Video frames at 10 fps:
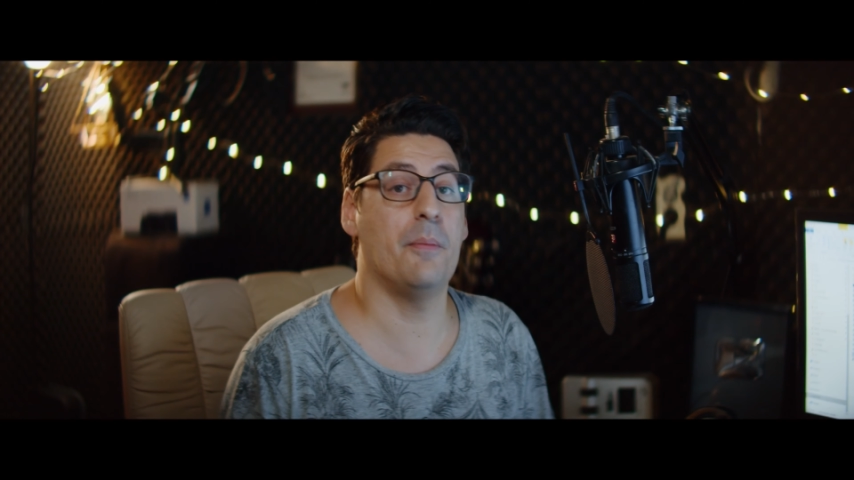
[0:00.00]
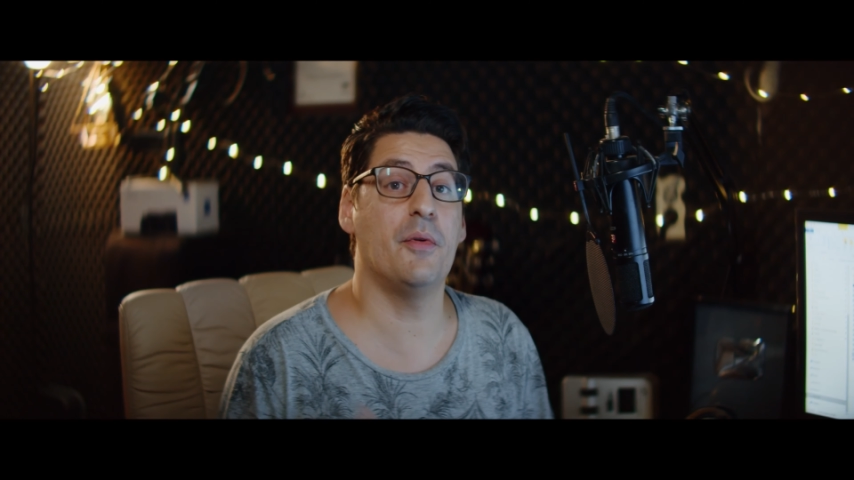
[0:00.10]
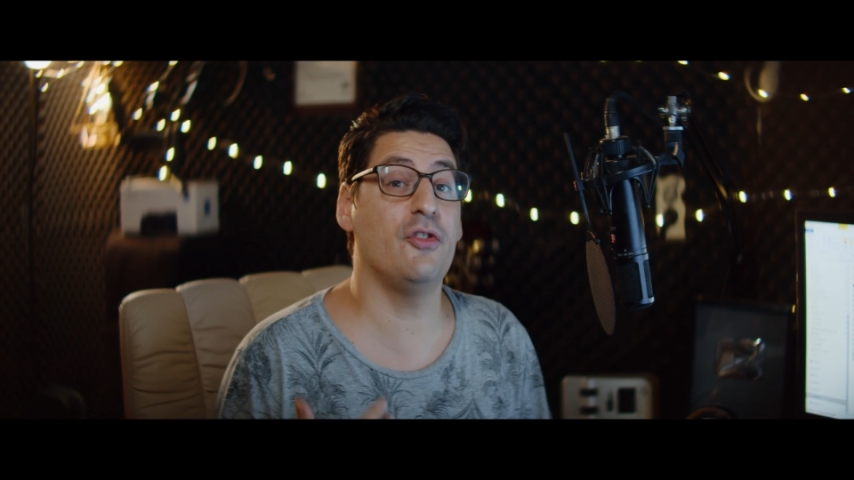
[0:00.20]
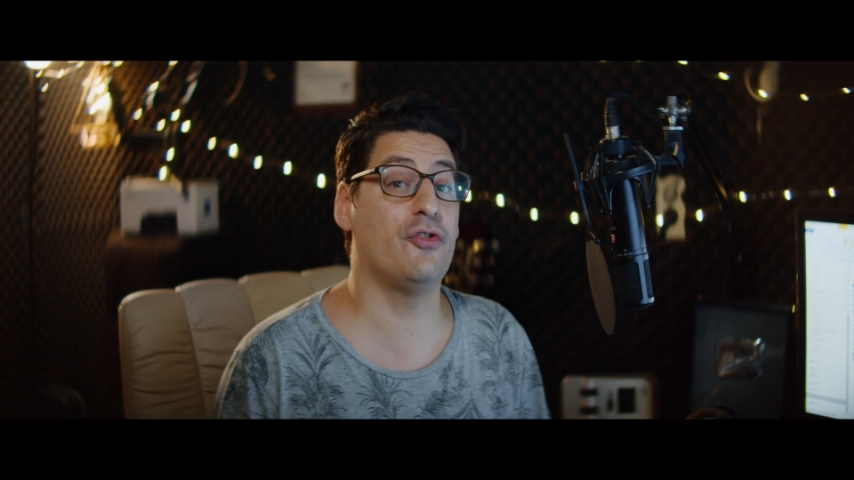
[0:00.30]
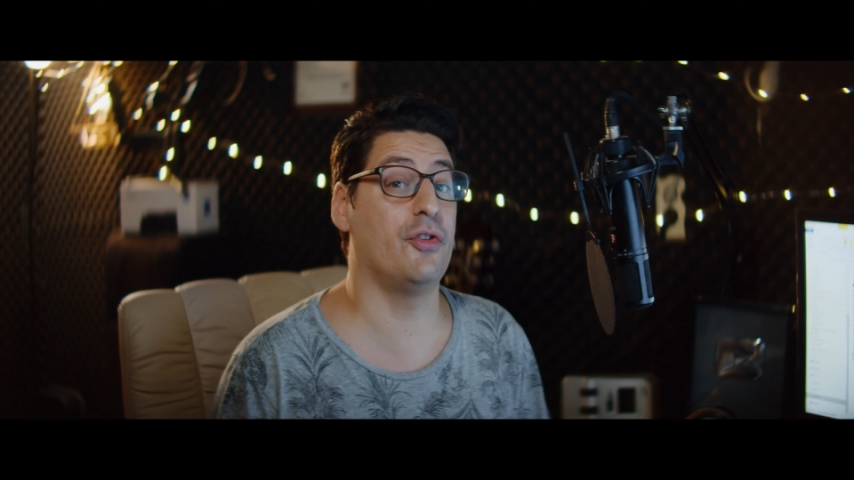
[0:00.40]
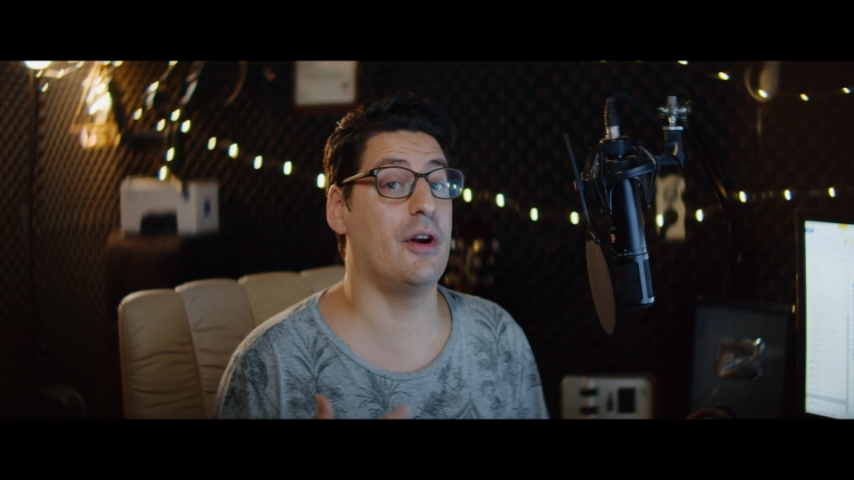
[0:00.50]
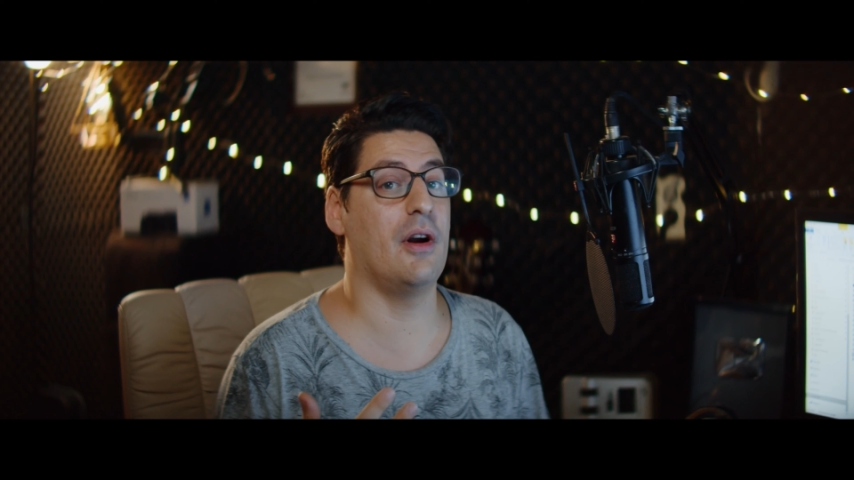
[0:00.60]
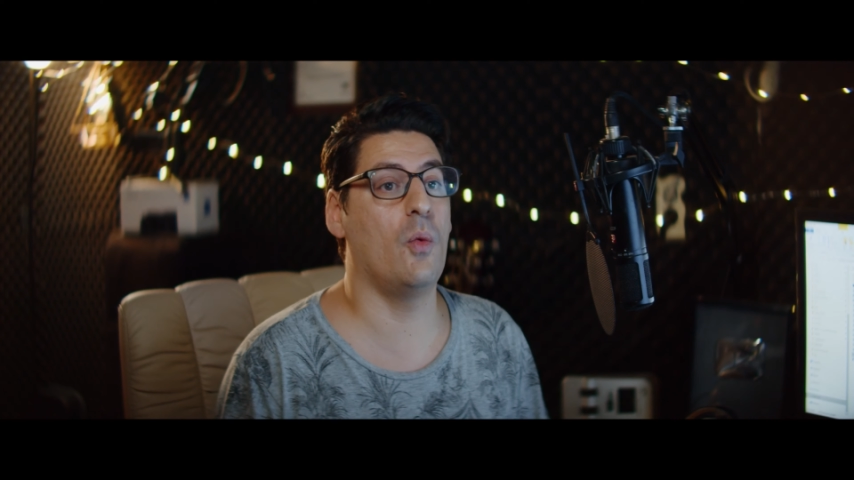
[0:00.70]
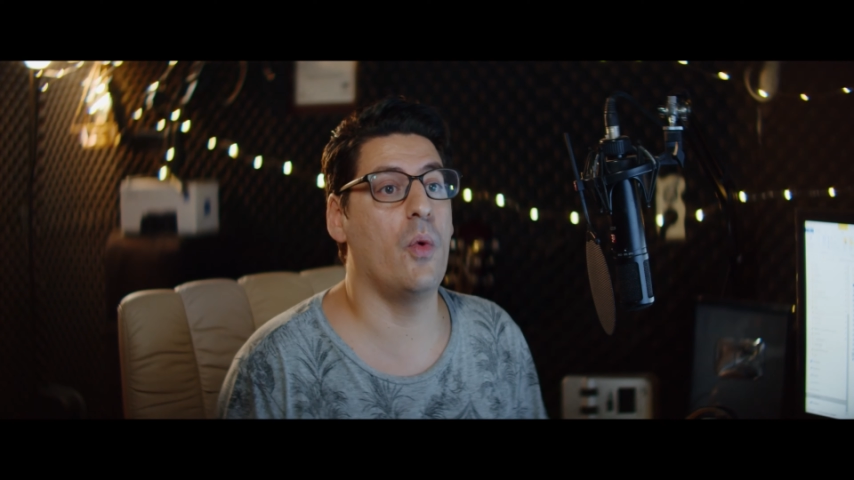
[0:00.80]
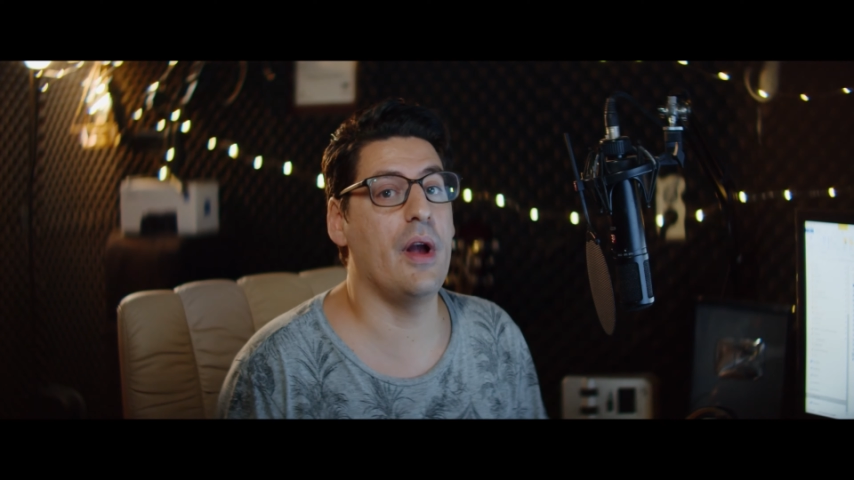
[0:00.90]
I'm pretty sure
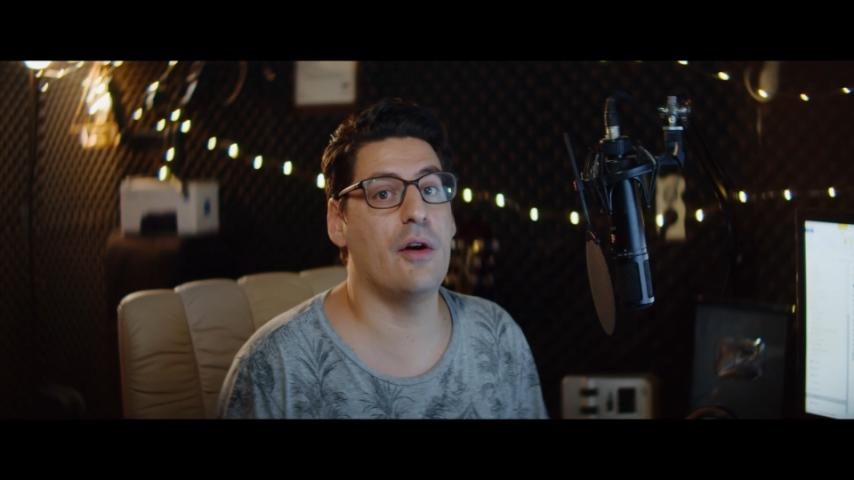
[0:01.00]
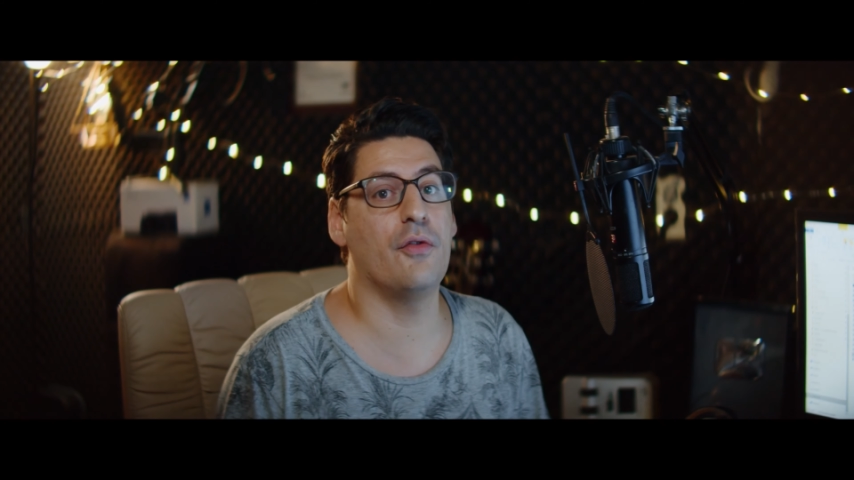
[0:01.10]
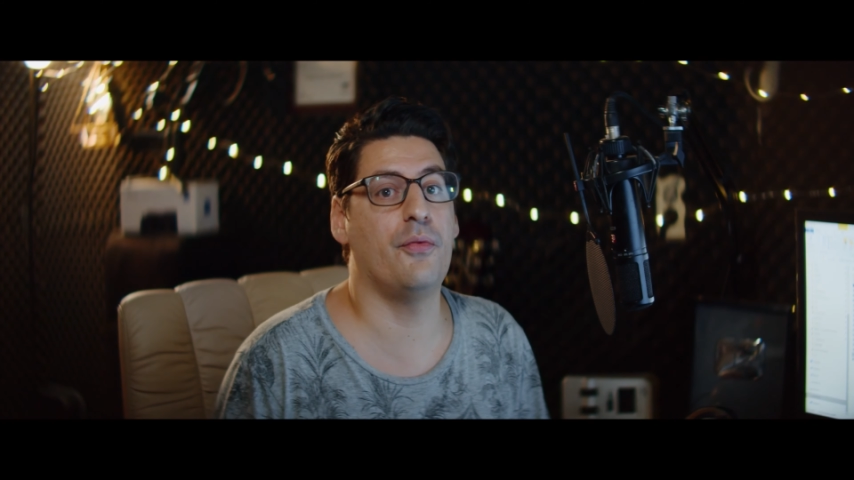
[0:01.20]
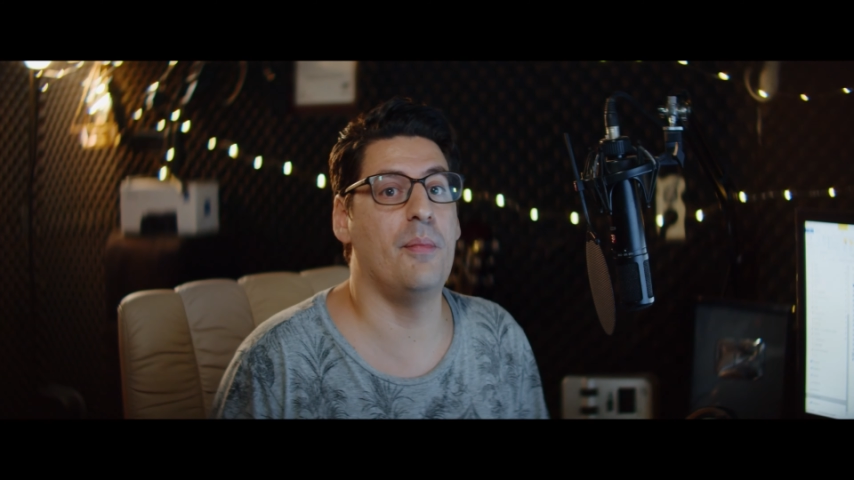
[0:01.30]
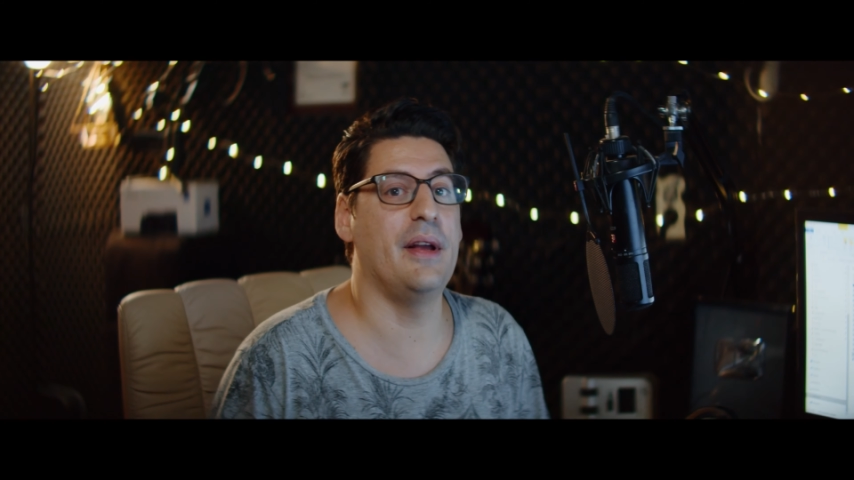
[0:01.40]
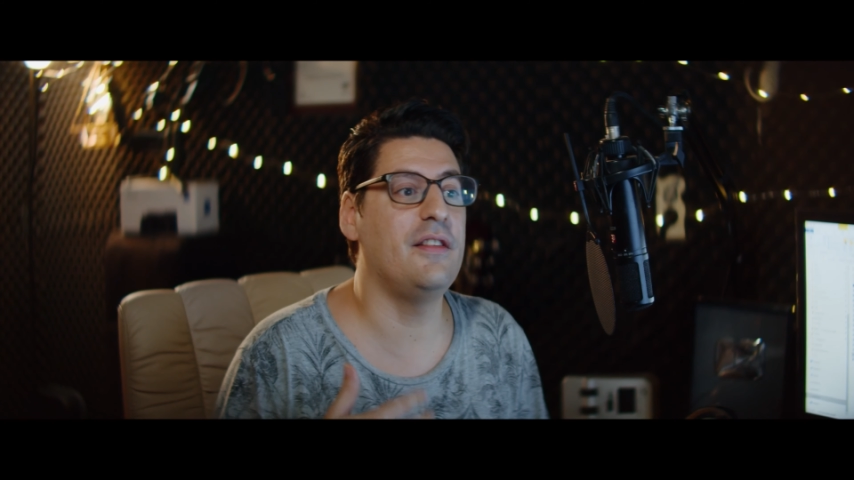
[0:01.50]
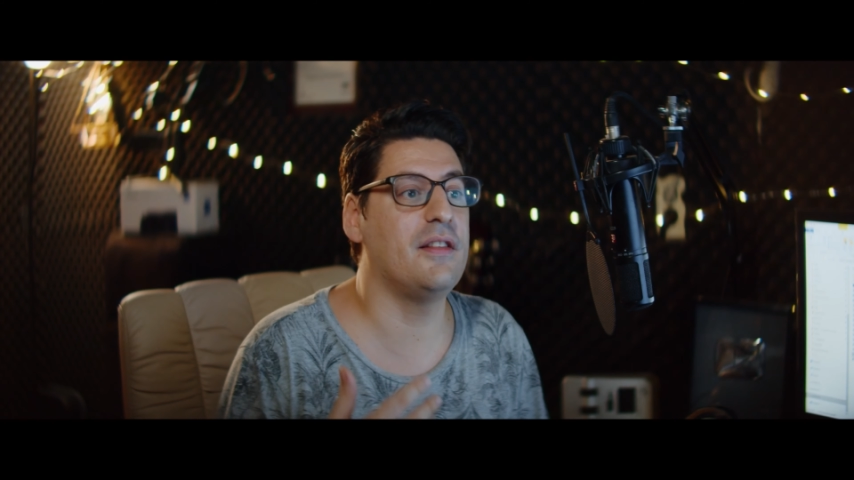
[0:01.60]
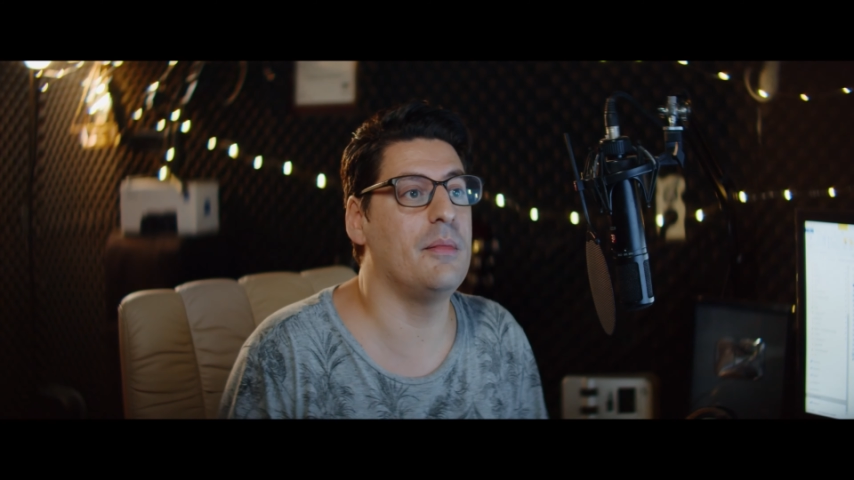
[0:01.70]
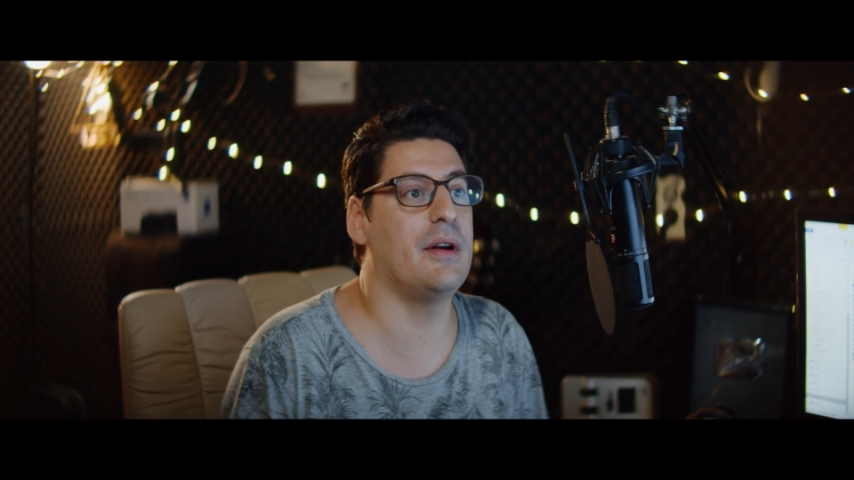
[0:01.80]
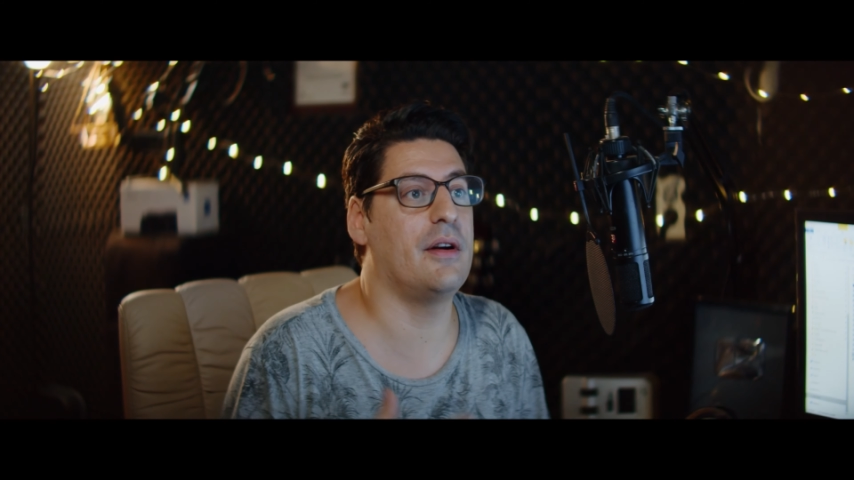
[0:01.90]
you're aware of many
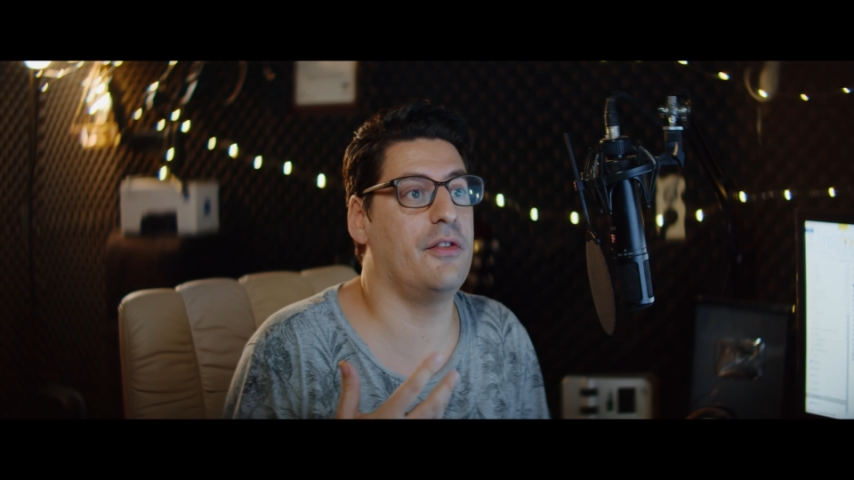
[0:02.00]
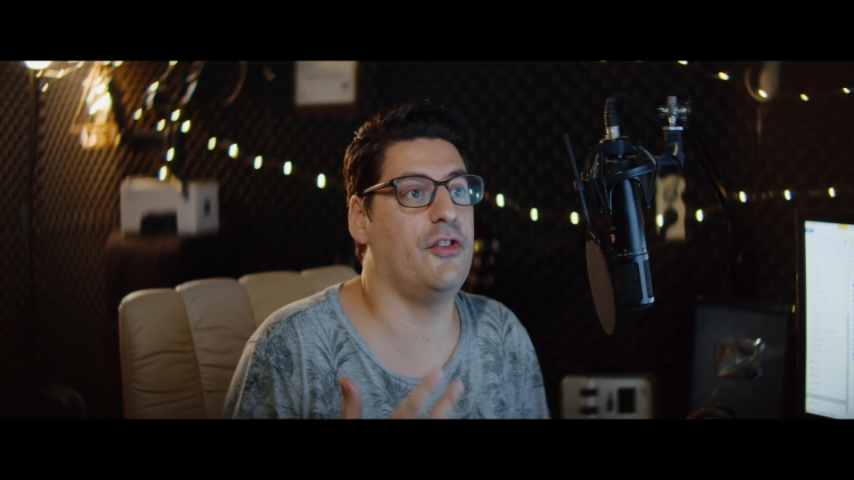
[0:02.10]
similar